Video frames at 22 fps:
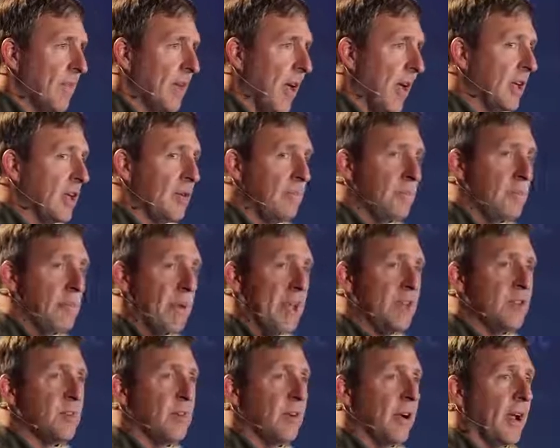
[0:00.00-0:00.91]
I could
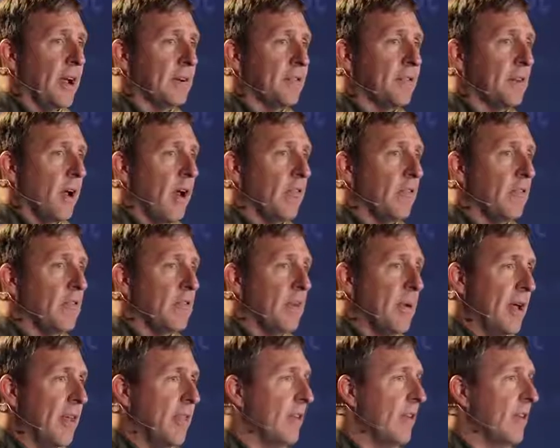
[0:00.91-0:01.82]
bench press all of
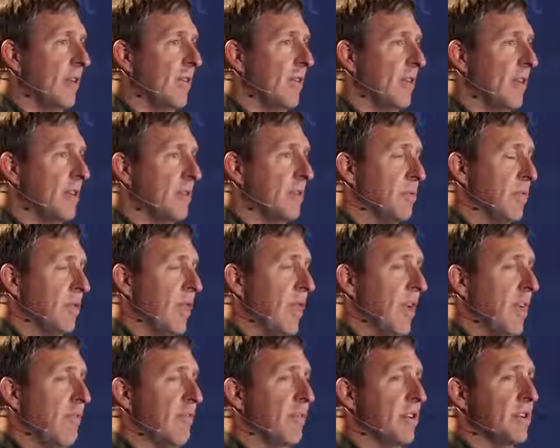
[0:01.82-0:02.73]
my thin friends while
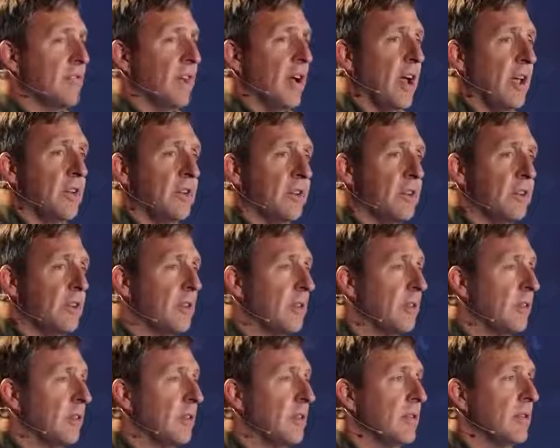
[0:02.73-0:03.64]
they ate French fries.
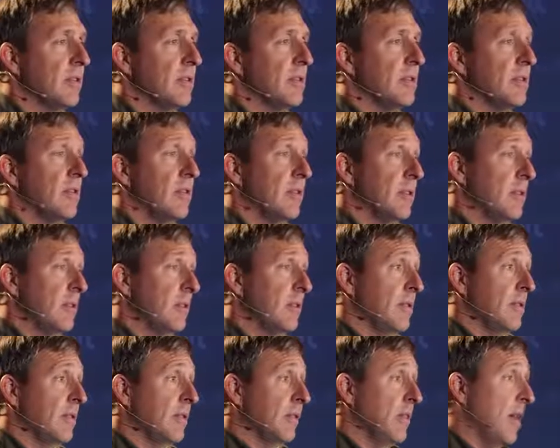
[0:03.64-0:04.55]

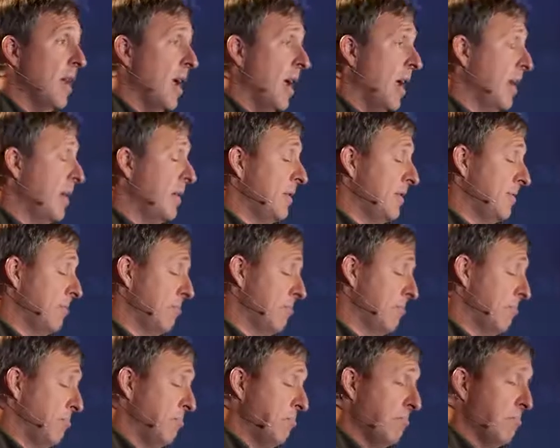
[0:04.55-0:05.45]
And
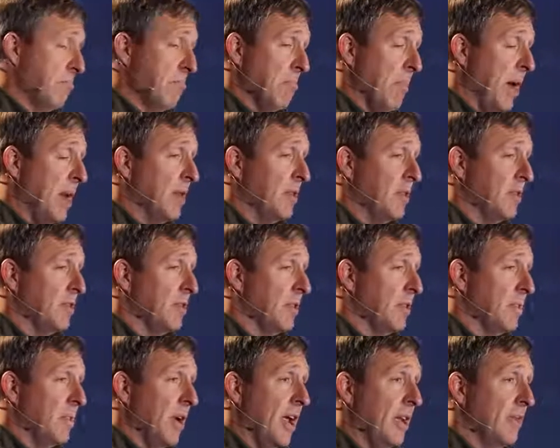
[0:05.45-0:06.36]
I didn't lose
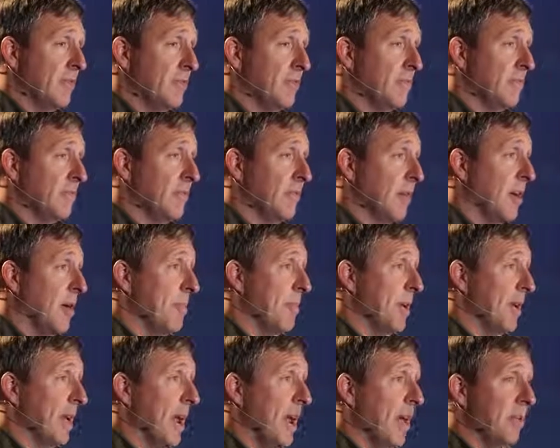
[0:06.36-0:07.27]
any weight. I cut
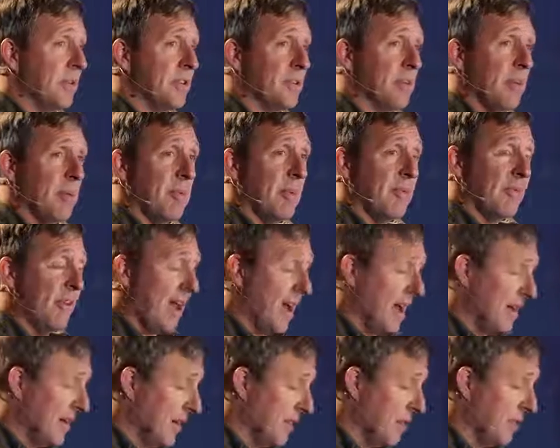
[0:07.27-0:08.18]
my calories, cut my
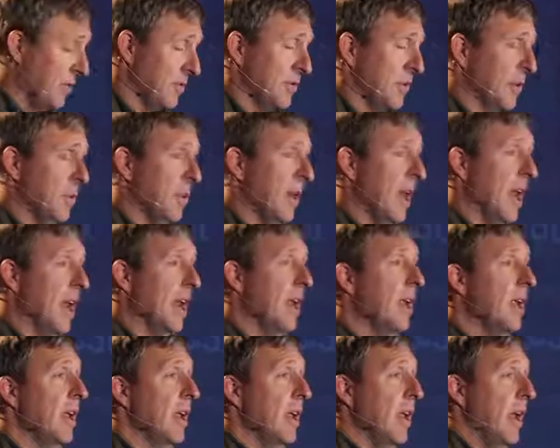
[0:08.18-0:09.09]
fat, I didn't lose any weight.
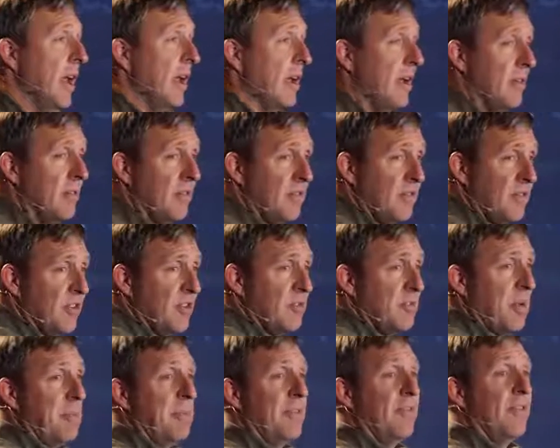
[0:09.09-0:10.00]
And it
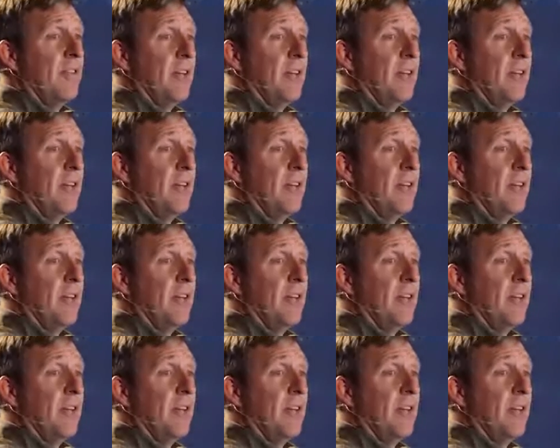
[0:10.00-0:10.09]
just made me